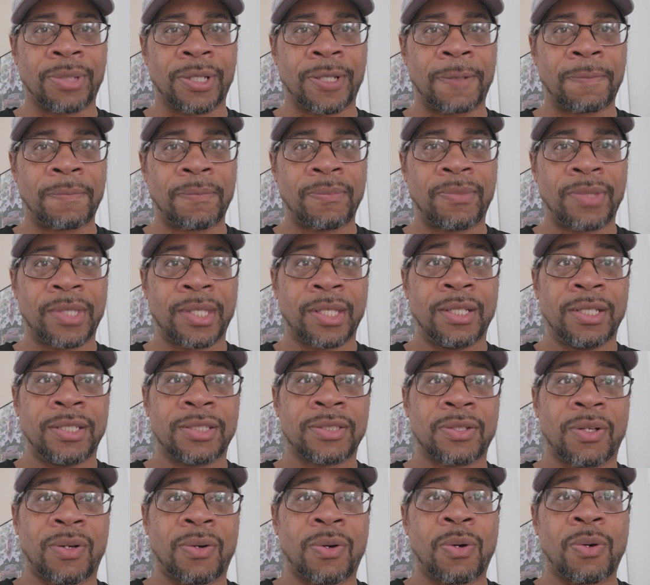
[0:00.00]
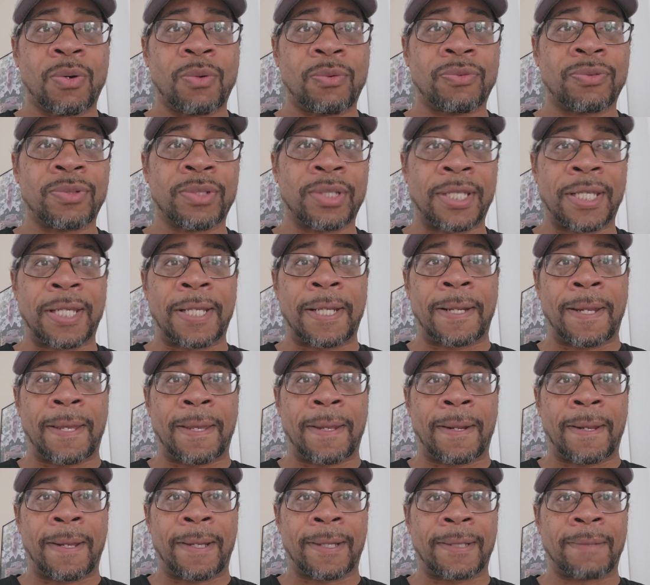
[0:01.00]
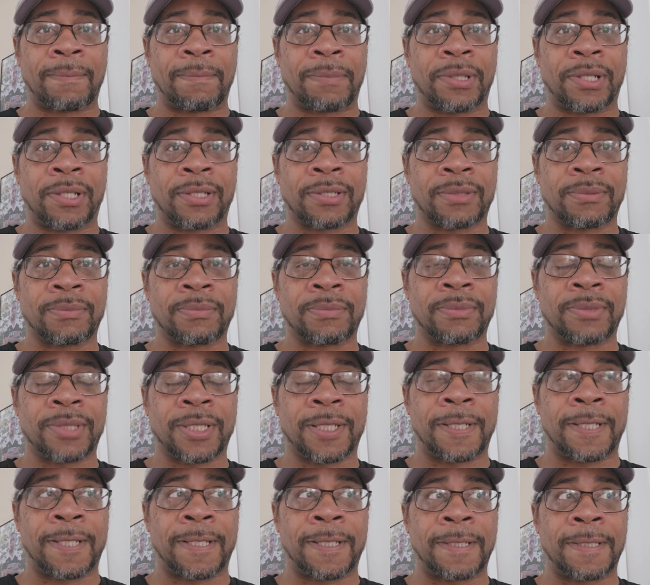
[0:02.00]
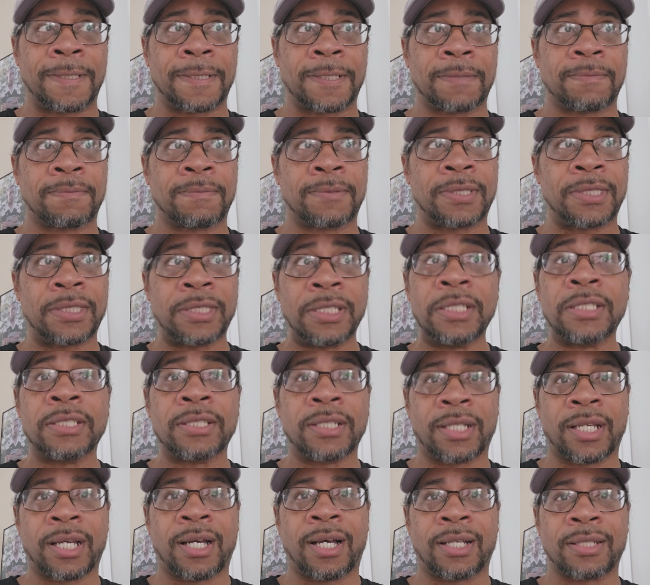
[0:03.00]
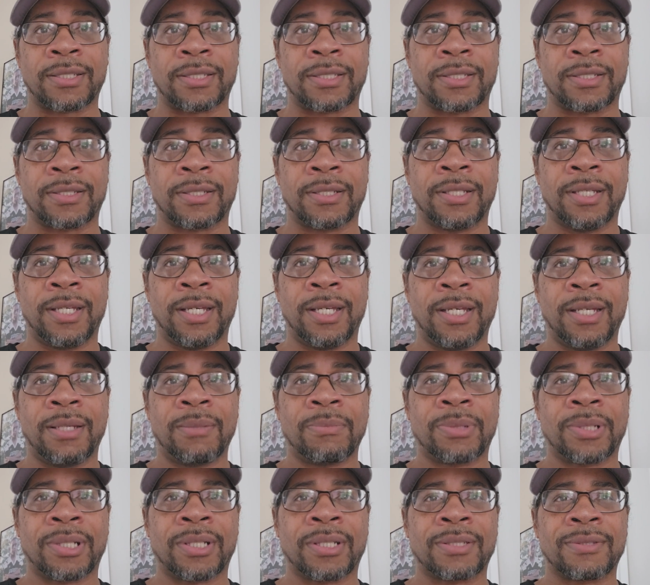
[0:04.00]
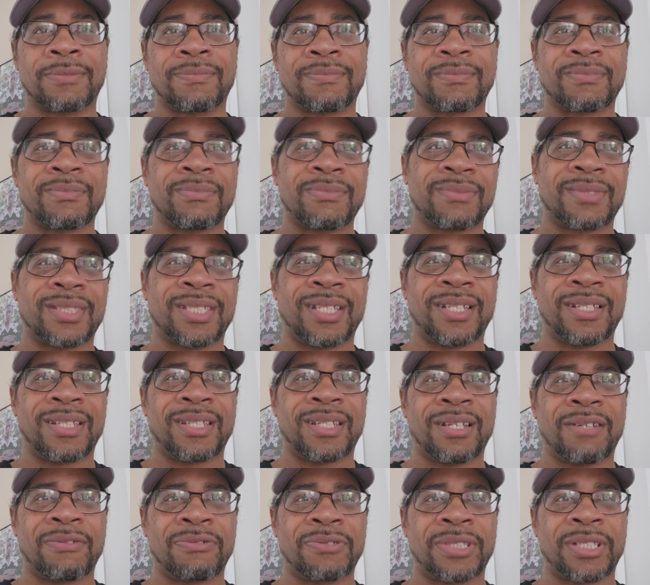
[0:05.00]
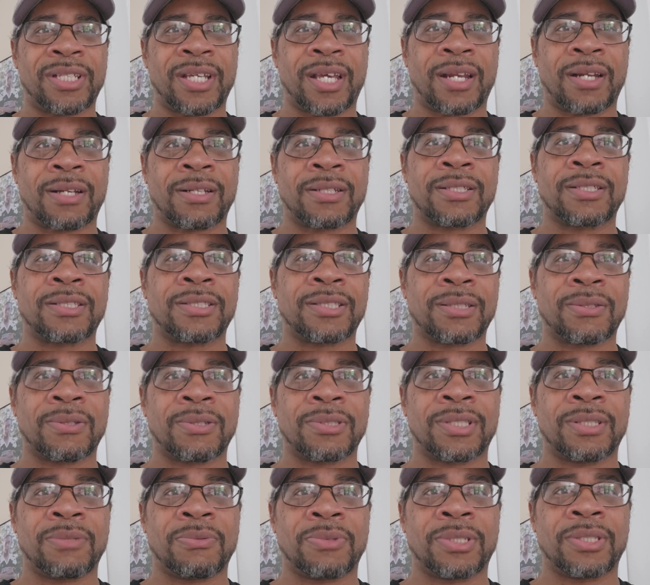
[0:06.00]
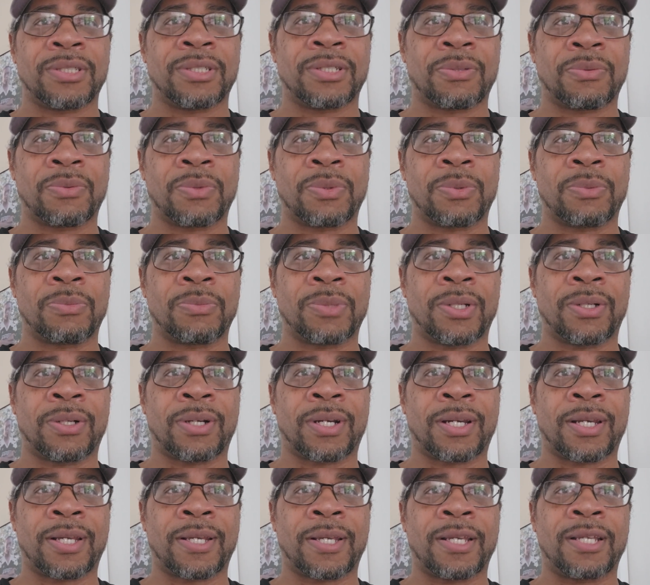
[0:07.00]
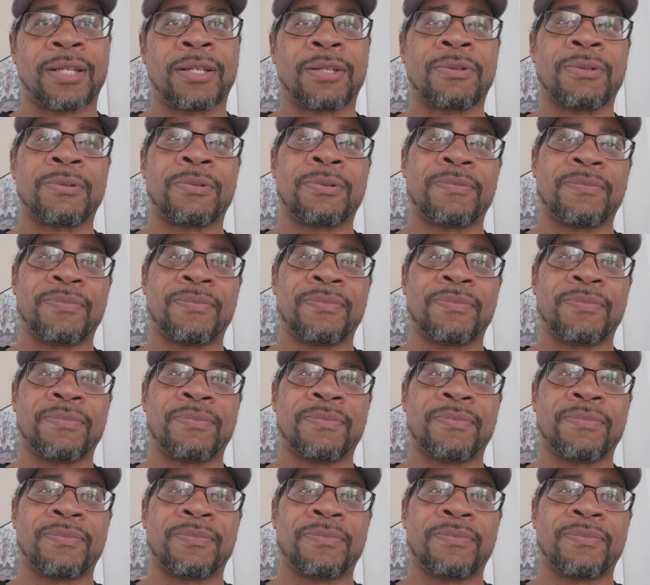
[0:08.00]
me. So hopefully that I can put up some, uh, some decent content. But enough chatter. Let's go see what's in the room. All right. And